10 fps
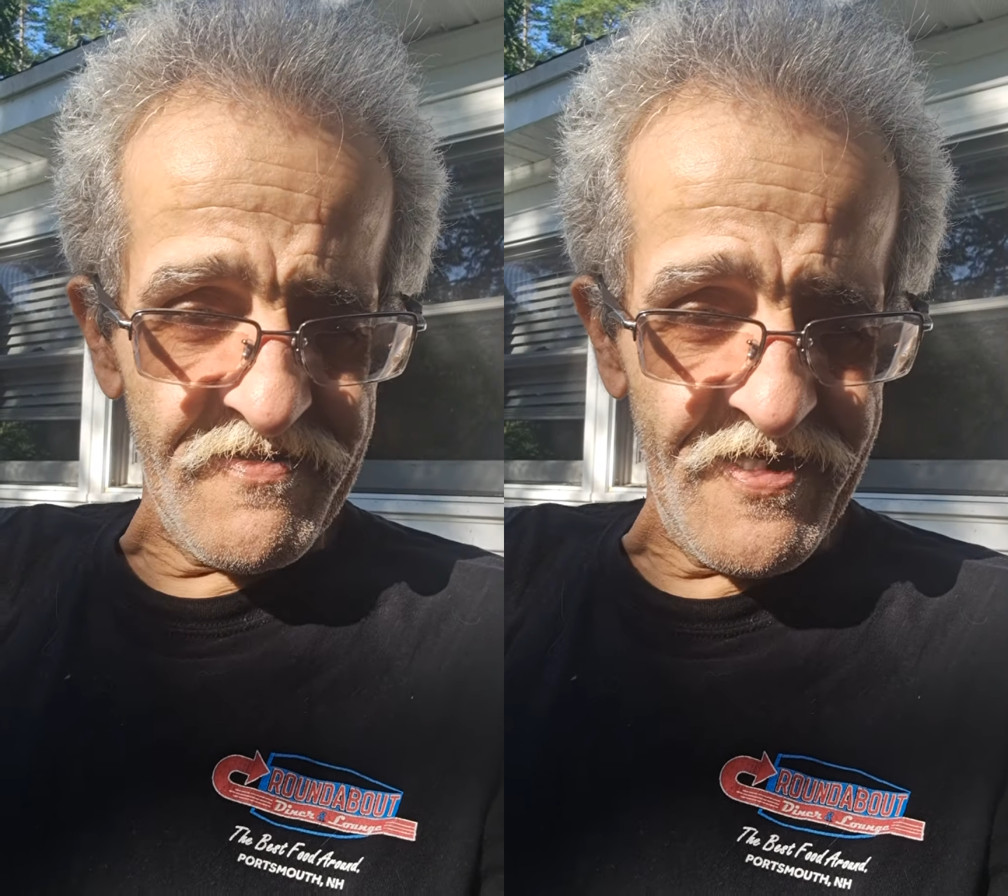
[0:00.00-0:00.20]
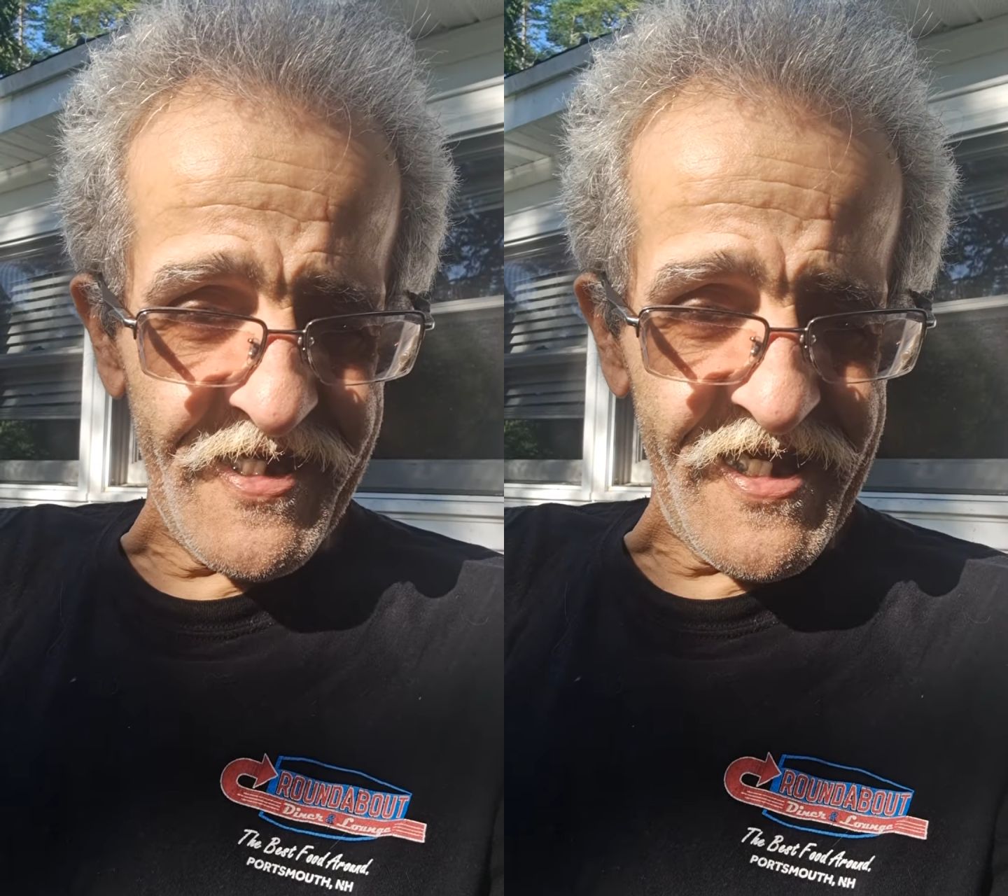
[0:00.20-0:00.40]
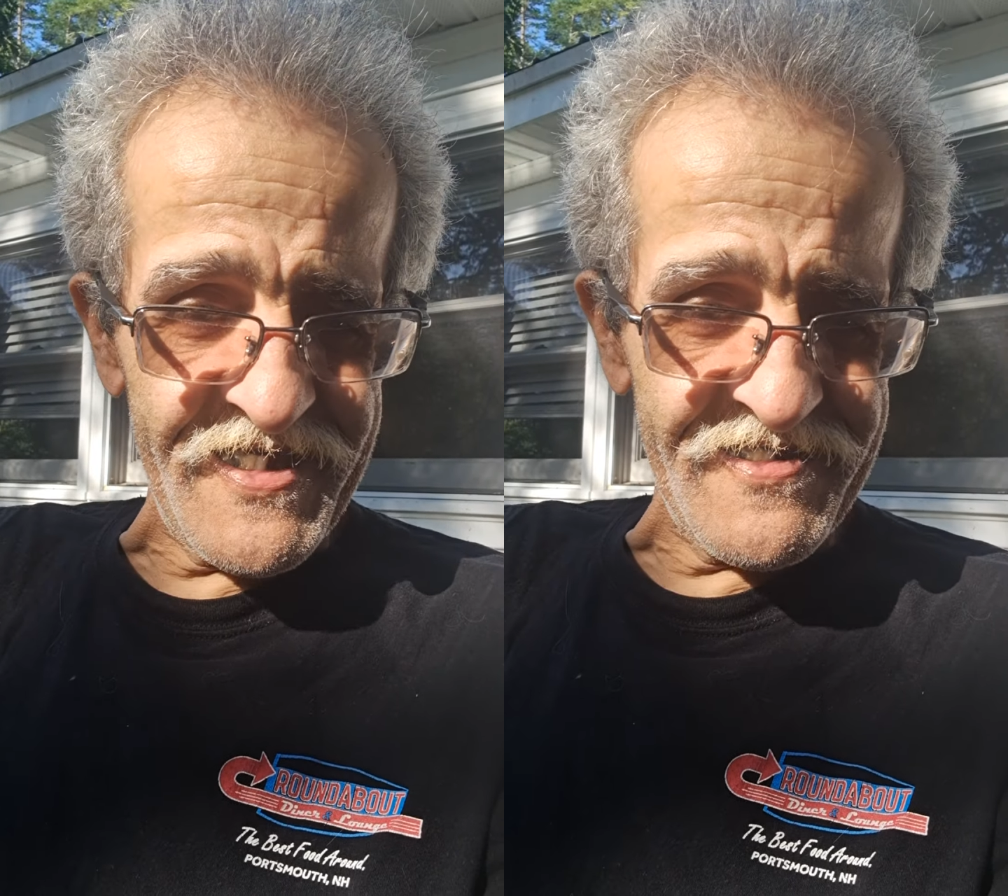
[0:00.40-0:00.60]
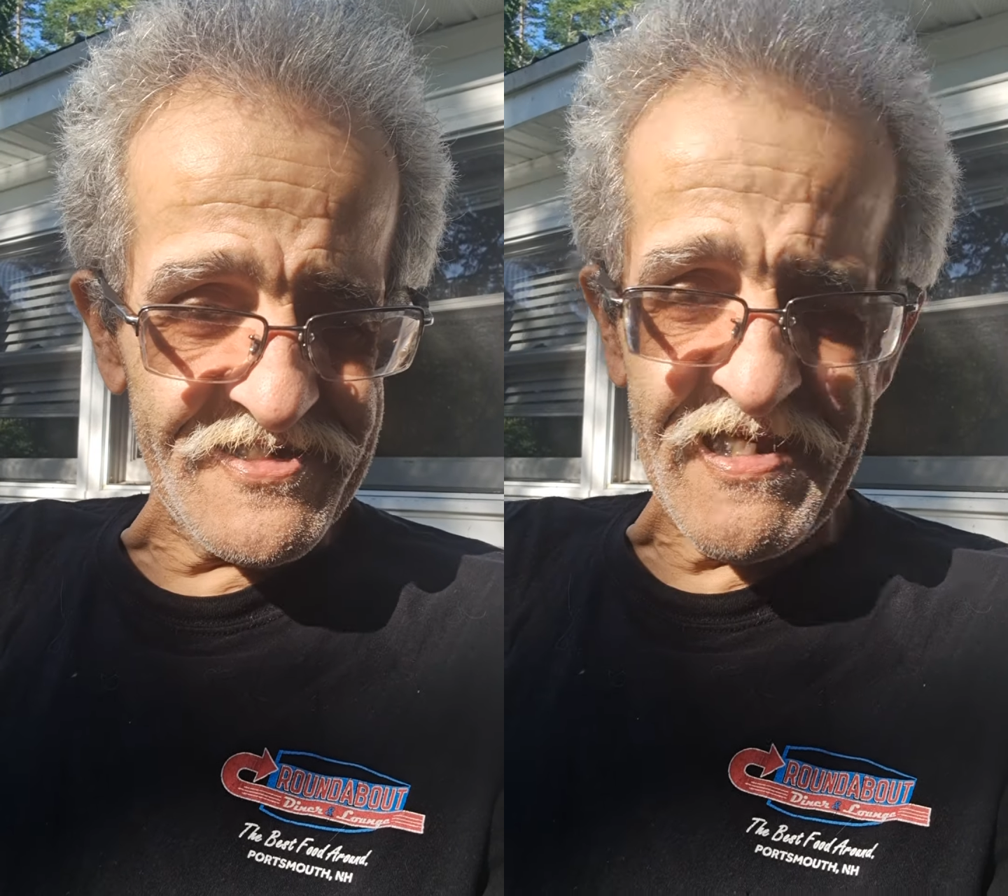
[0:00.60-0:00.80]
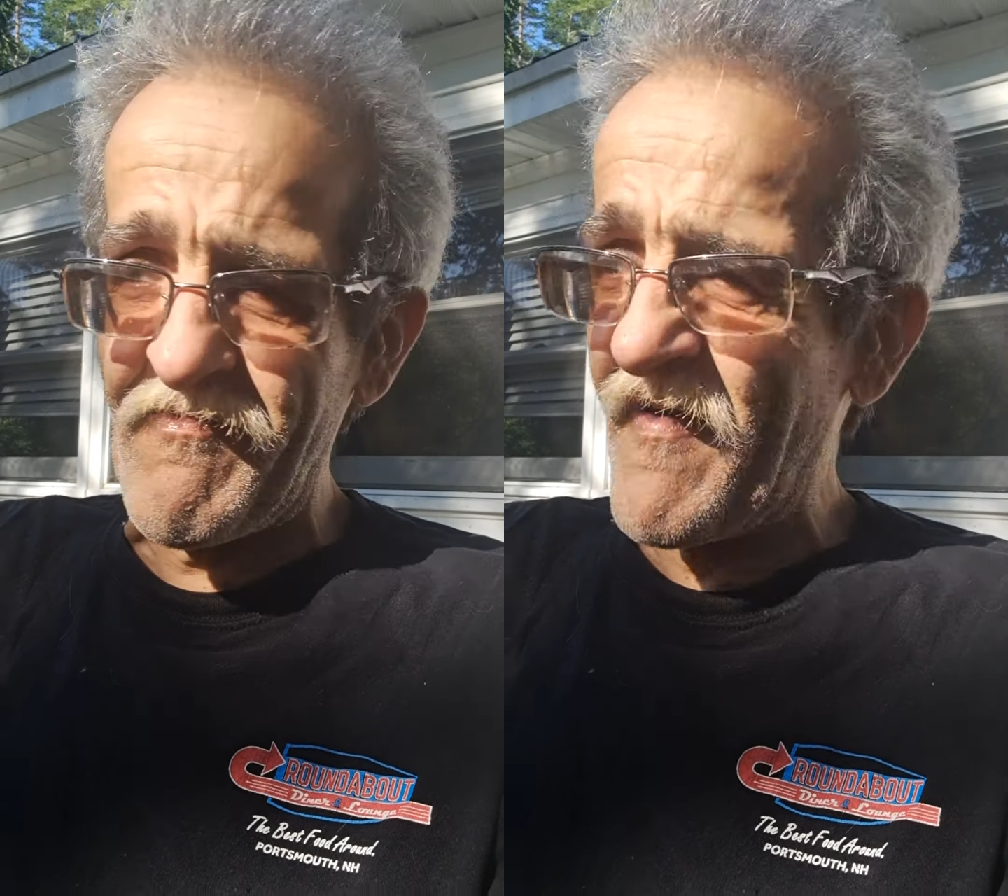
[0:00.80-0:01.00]
Okay,
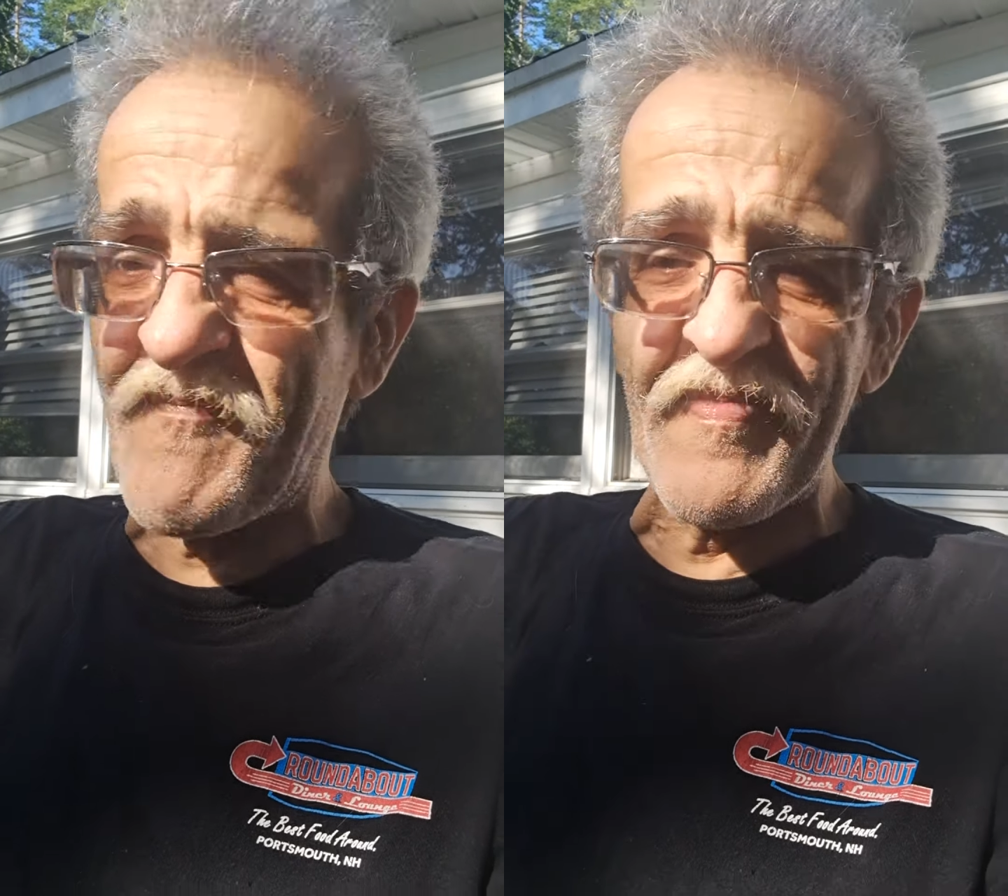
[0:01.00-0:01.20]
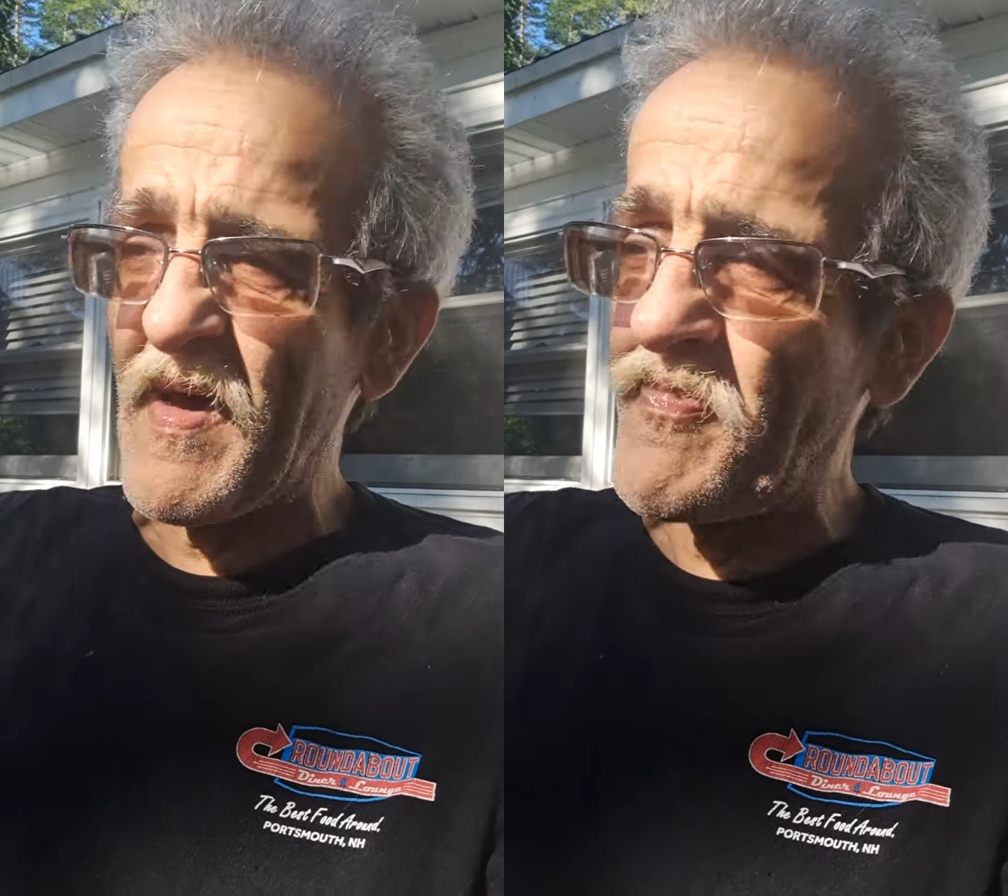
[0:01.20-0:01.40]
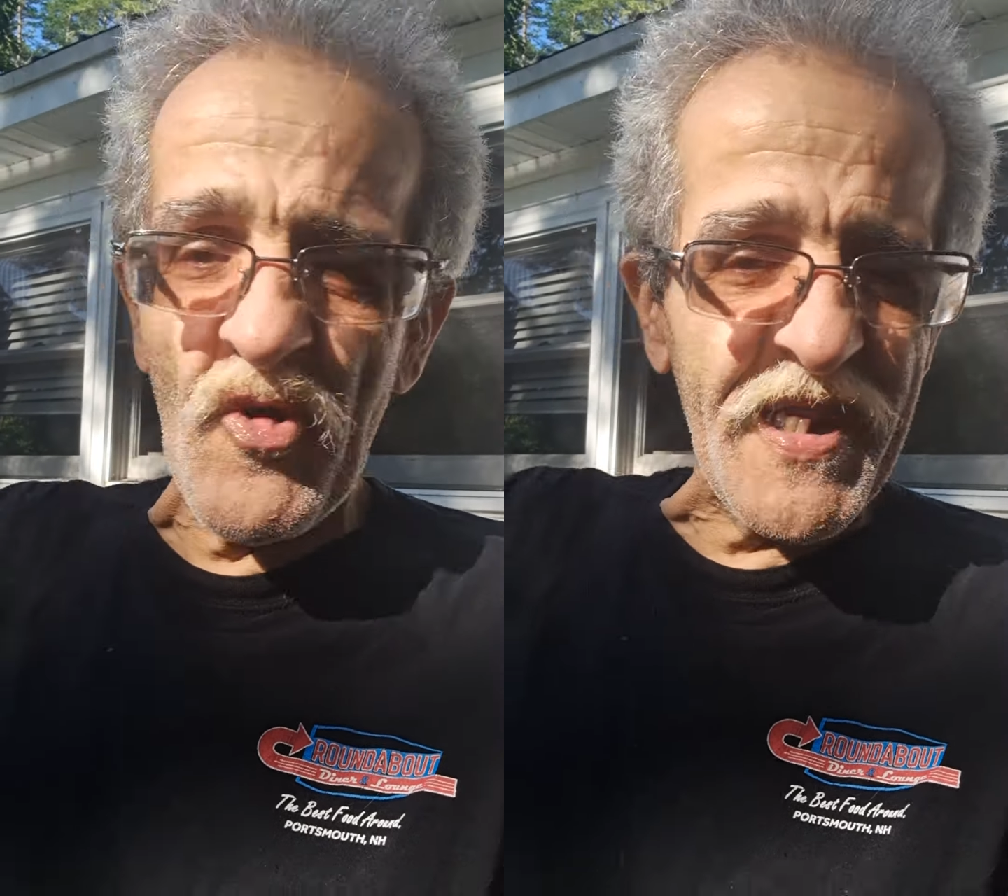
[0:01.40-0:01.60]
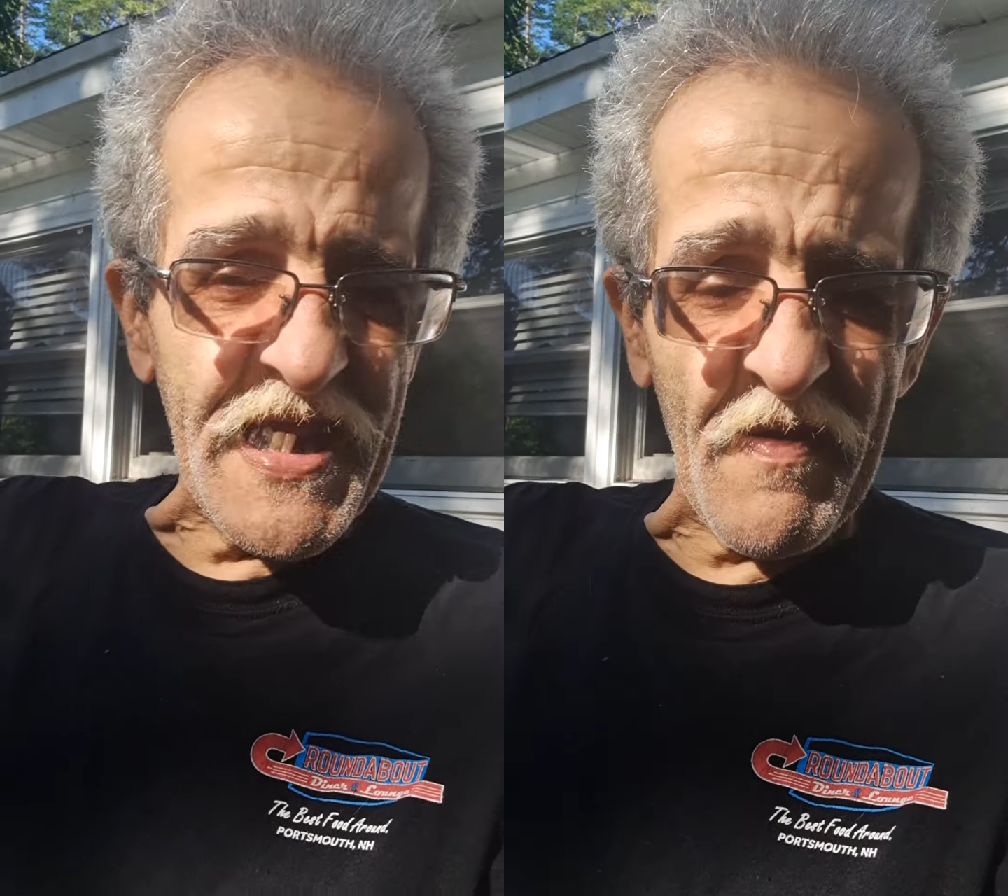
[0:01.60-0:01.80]
she went from the booty.